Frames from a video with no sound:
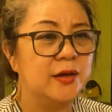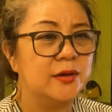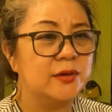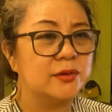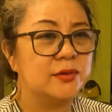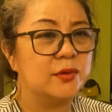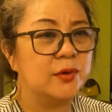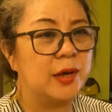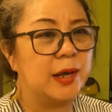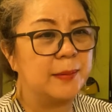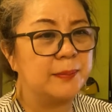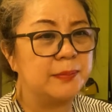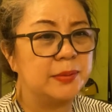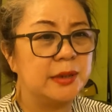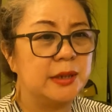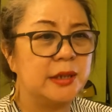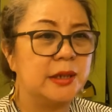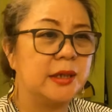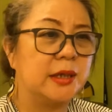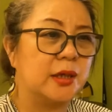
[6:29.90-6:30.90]
So
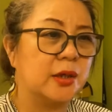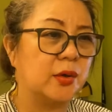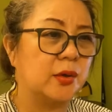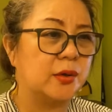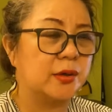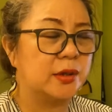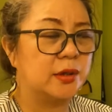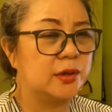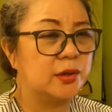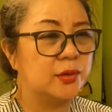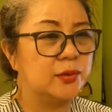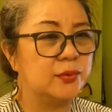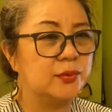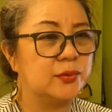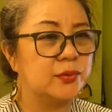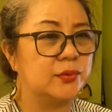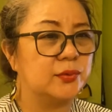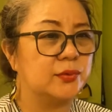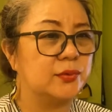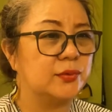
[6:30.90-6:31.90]
happily he
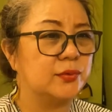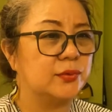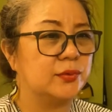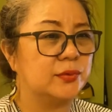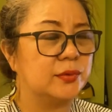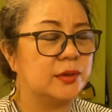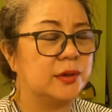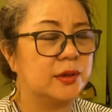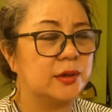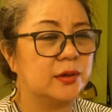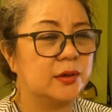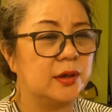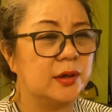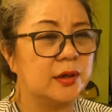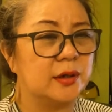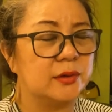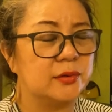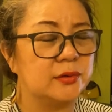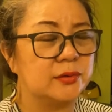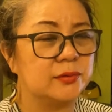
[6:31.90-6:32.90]
continued to dig
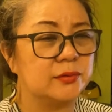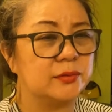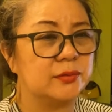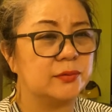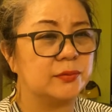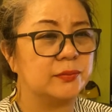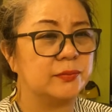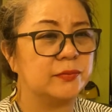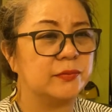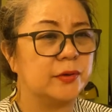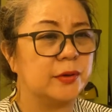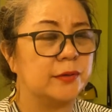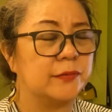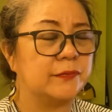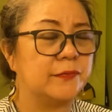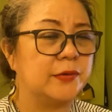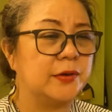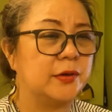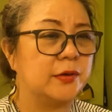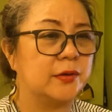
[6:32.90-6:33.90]
uh, to uh,
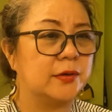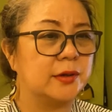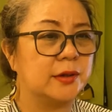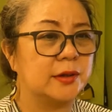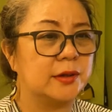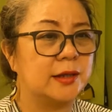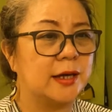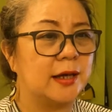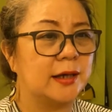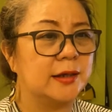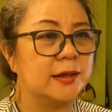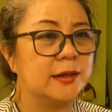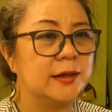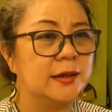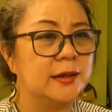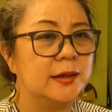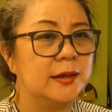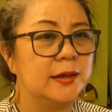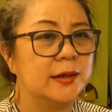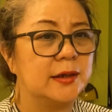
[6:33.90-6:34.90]
feed on the tongue
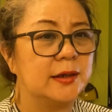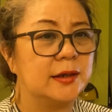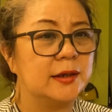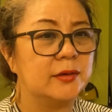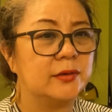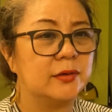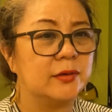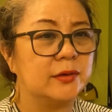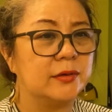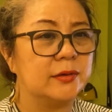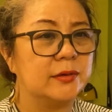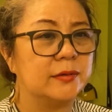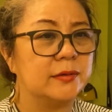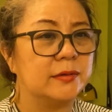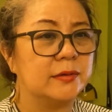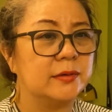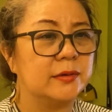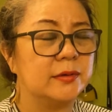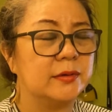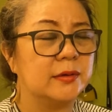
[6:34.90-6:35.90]
and
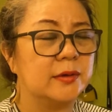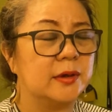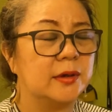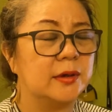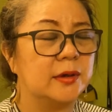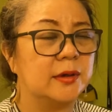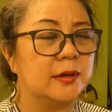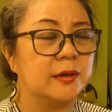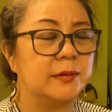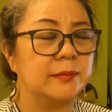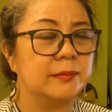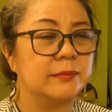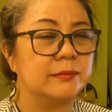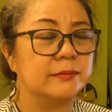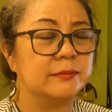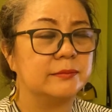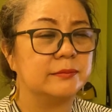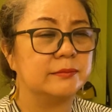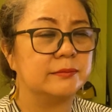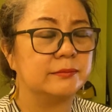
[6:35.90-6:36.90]
um,
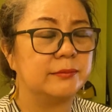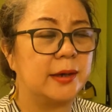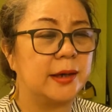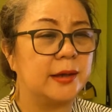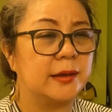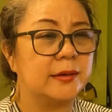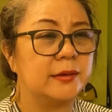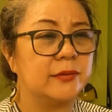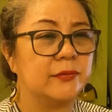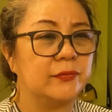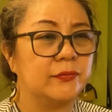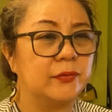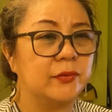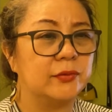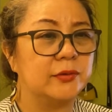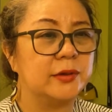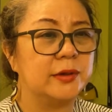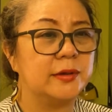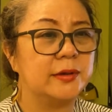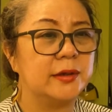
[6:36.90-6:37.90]
by the
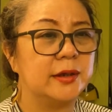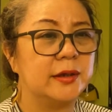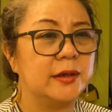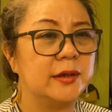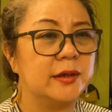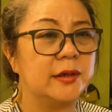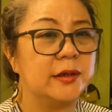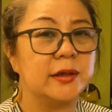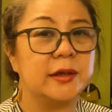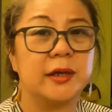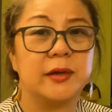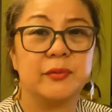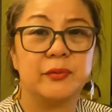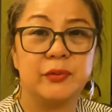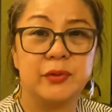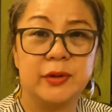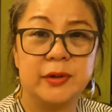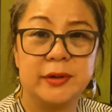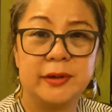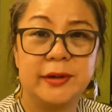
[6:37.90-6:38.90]
14th day he can
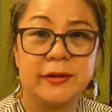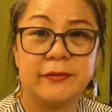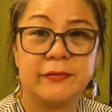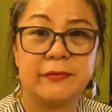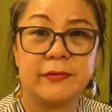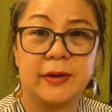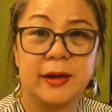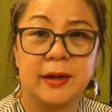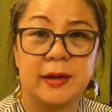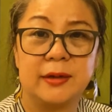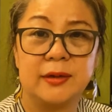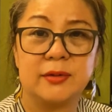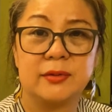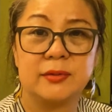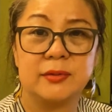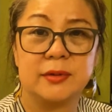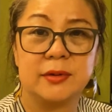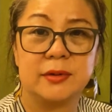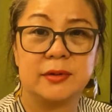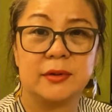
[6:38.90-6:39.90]
really fly to
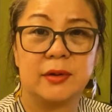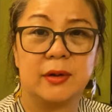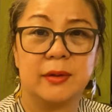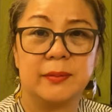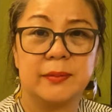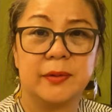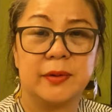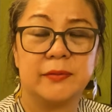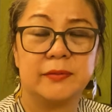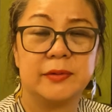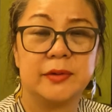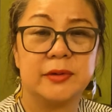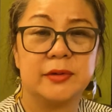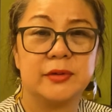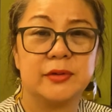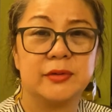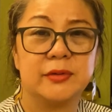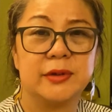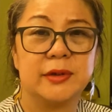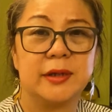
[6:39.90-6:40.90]
the top of the
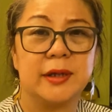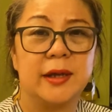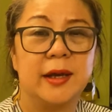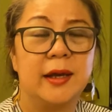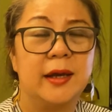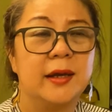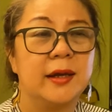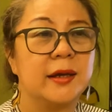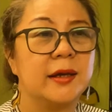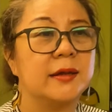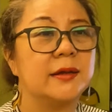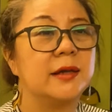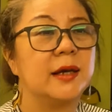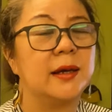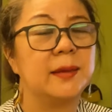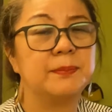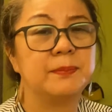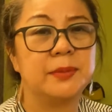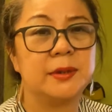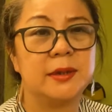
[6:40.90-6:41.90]
tree and
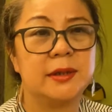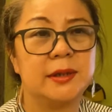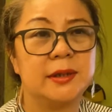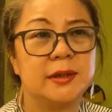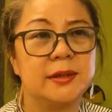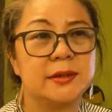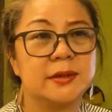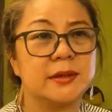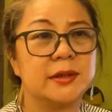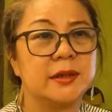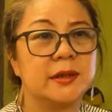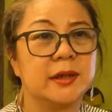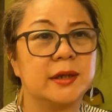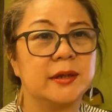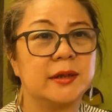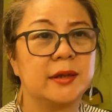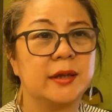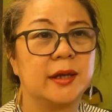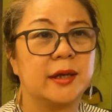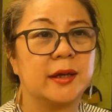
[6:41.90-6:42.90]
happily
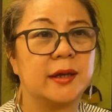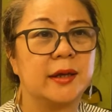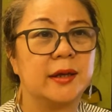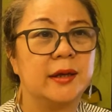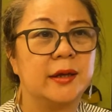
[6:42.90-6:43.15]
singing there.